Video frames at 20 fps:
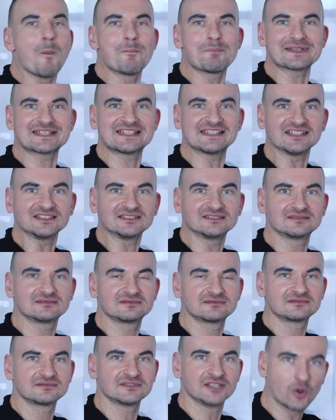opposite,
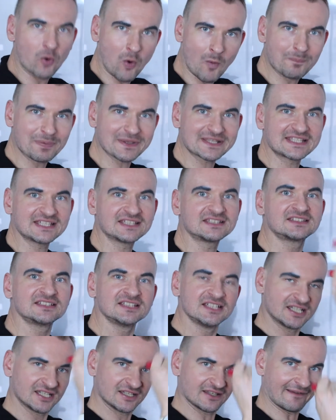the opposite
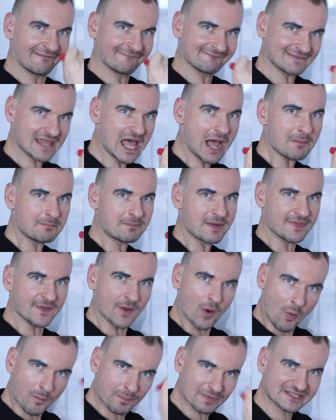number,
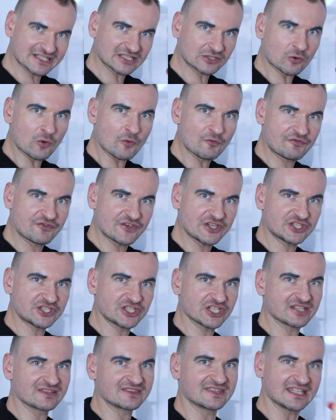the opposite
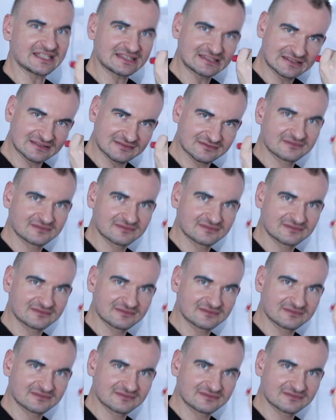coefficient that